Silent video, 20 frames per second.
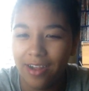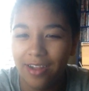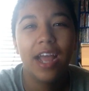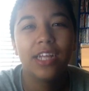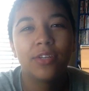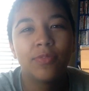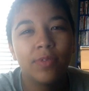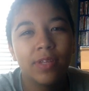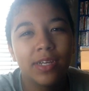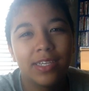
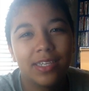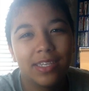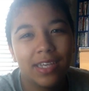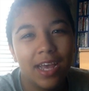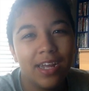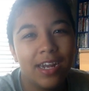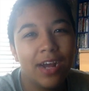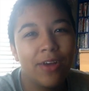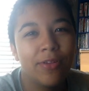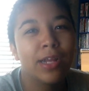It's really
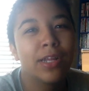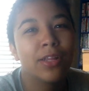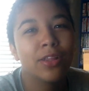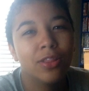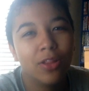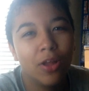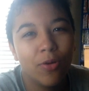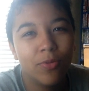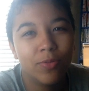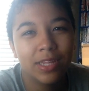sad how, like,
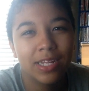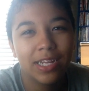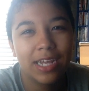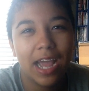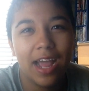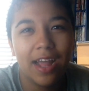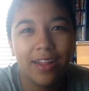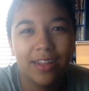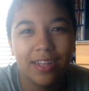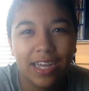lonely
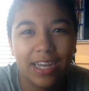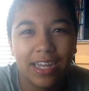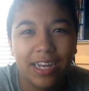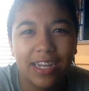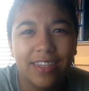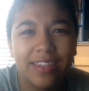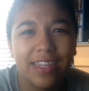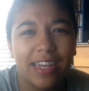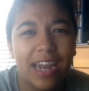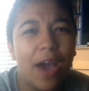Elliot
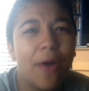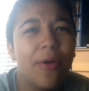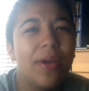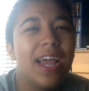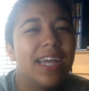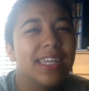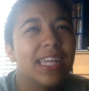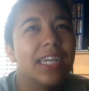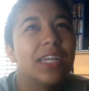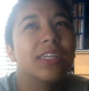is, and how he
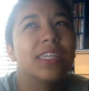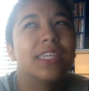has, like,